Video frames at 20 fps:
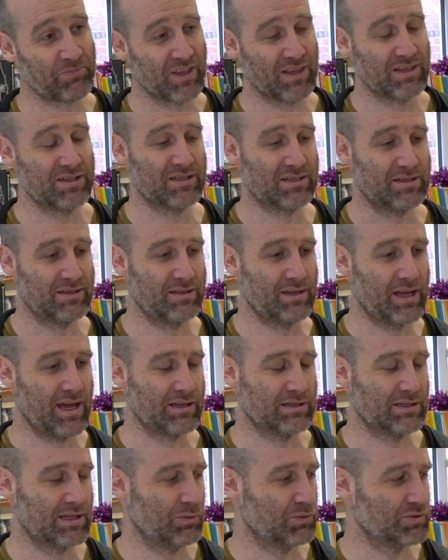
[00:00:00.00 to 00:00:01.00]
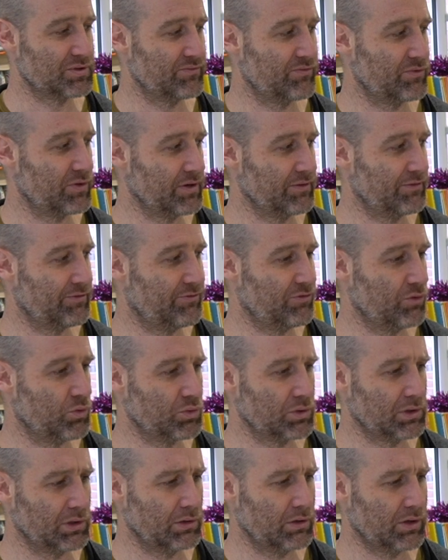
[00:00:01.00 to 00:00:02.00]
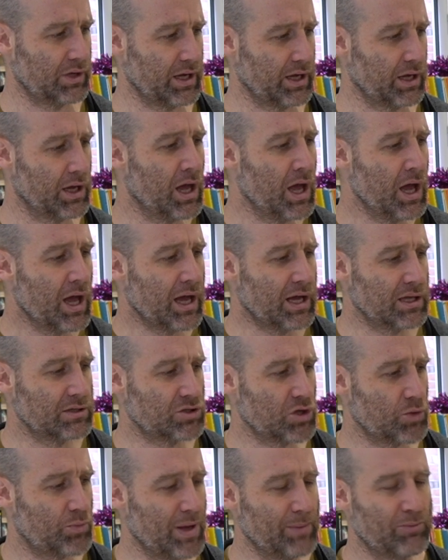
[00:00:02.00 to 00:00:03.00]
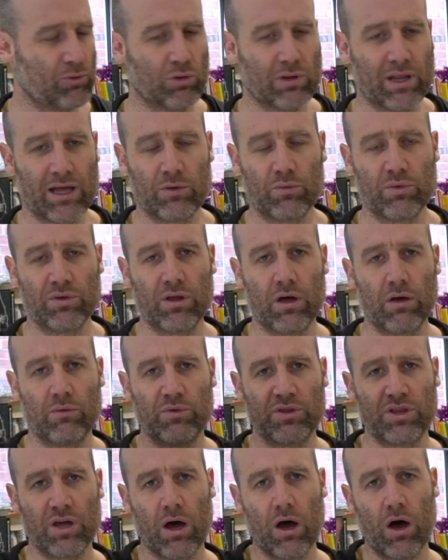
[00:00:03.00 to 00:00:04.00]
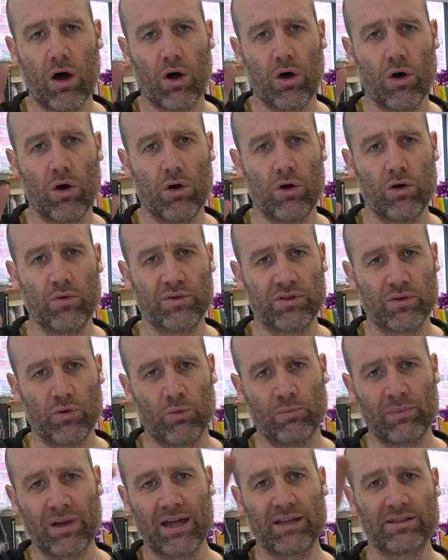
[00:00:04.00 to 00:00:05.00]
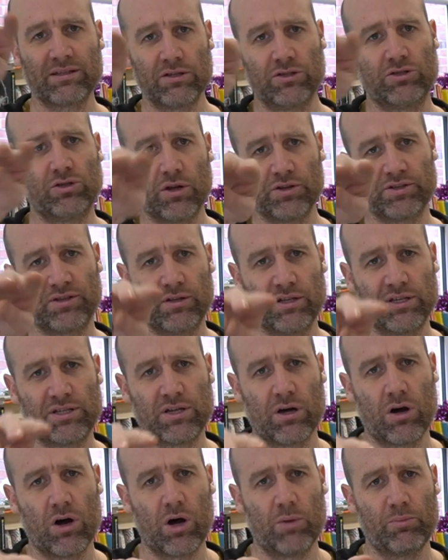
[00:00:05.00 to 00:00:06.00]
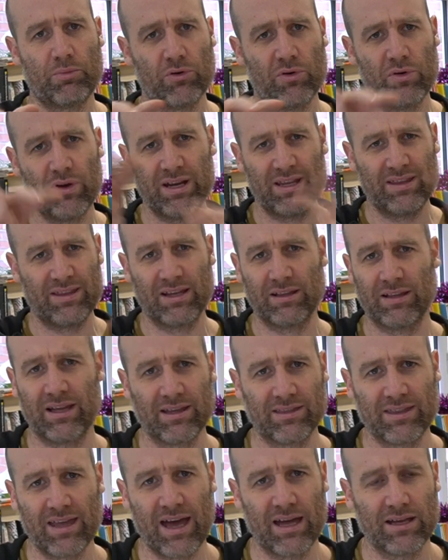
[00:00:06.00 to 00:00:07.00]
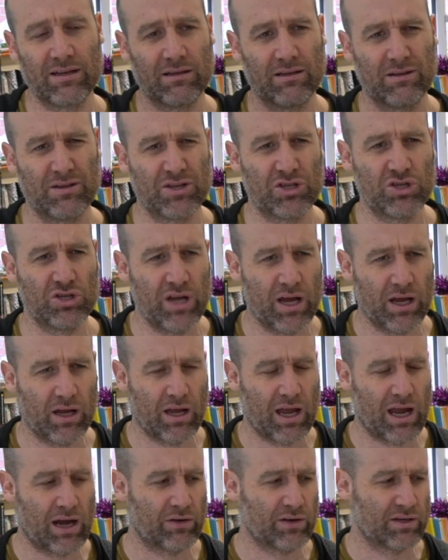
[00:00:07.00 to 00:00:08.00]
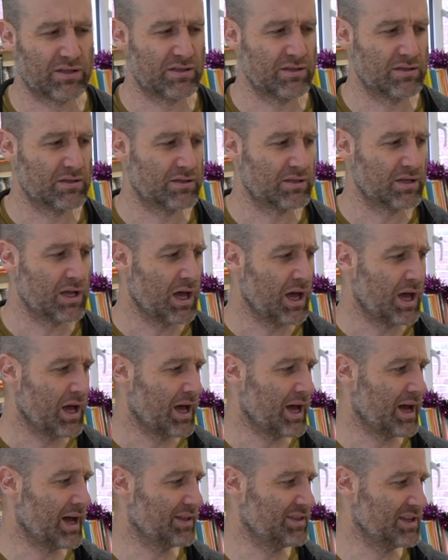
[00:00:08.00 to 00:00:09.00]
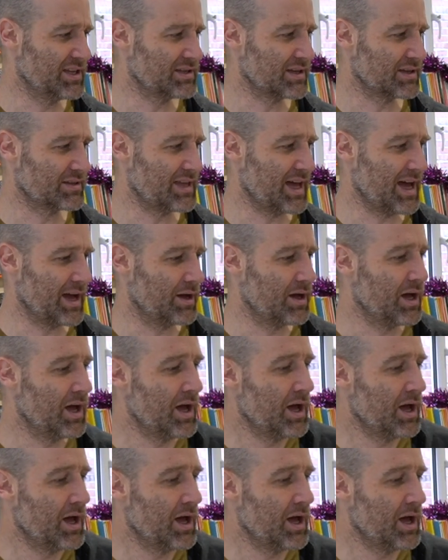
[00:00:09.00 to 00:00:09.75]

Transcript: just ASCII wasn't very forward-looking. And so people like with the O, with the umlauts, the dots on the top, or anything like that, the Czech characters, things like that,